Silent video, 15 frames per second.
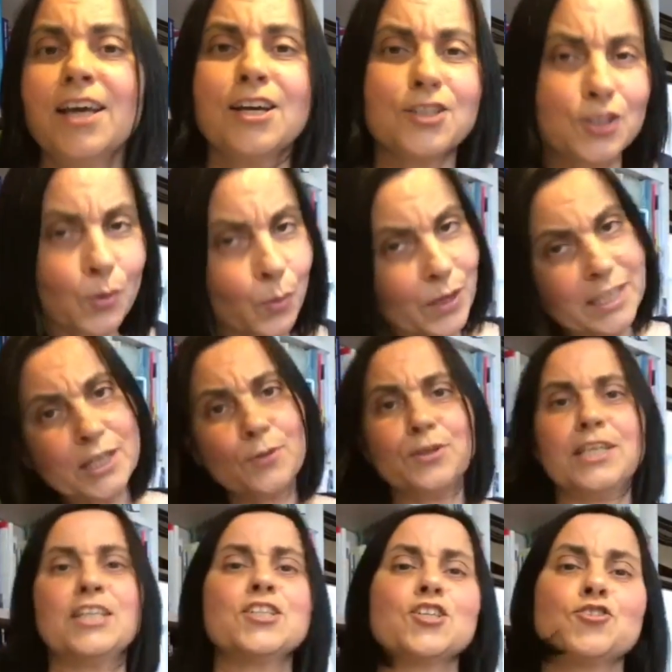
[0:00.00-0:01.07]
So we don't
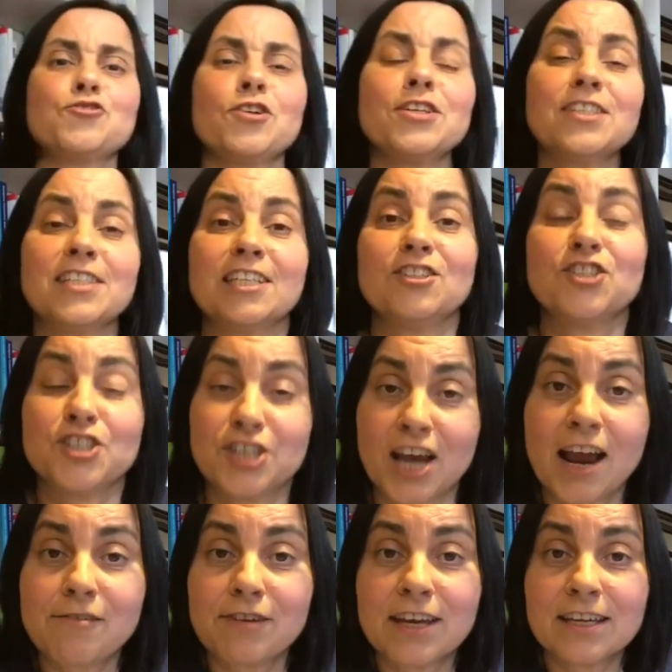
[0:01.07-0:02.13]
need to trust in
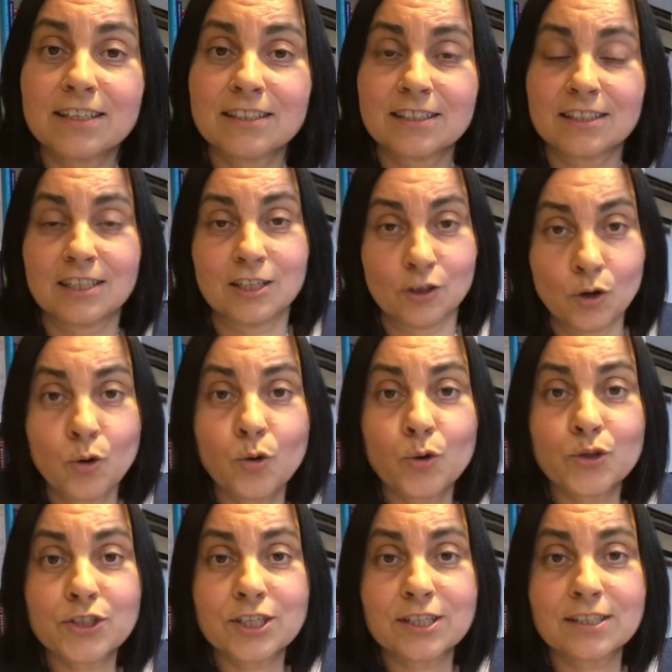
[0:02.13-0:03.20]
chariots and
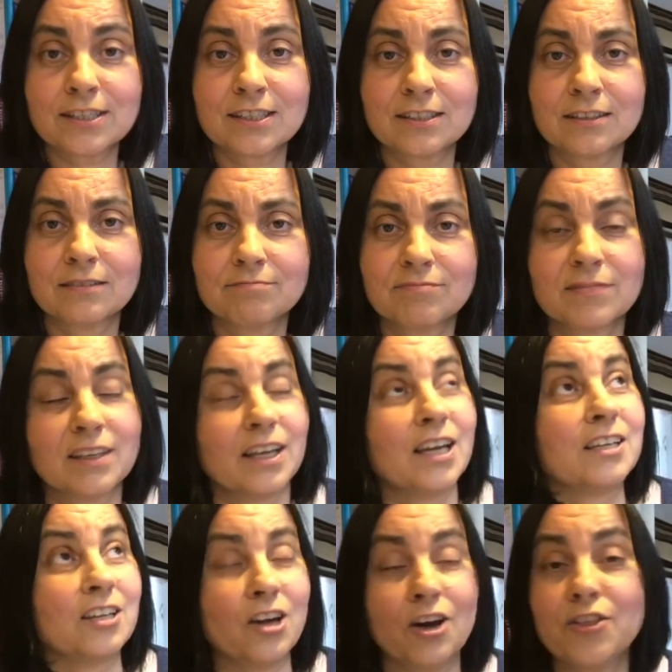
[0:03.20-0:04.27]
horses
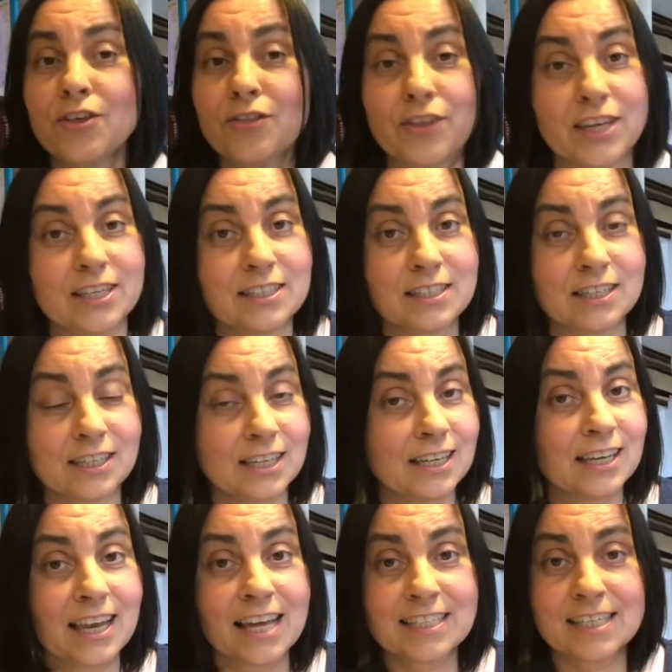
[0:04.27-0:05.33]
and other things that
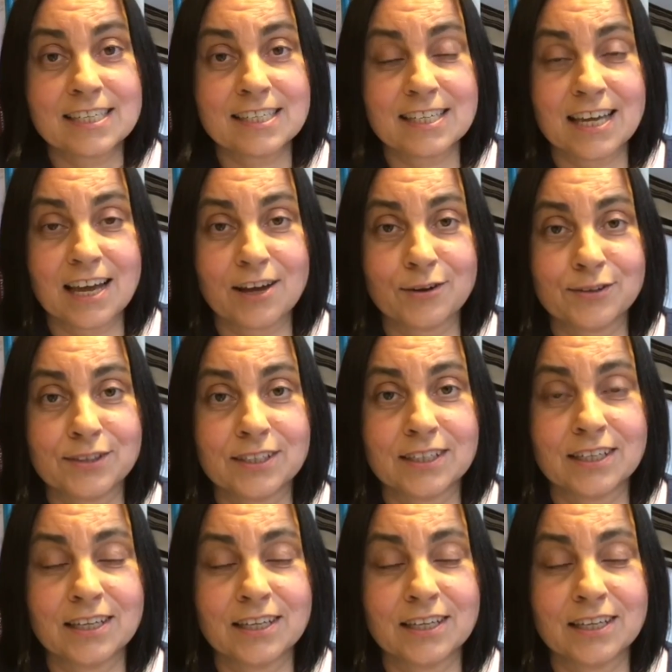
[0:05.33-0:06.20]
can let us down.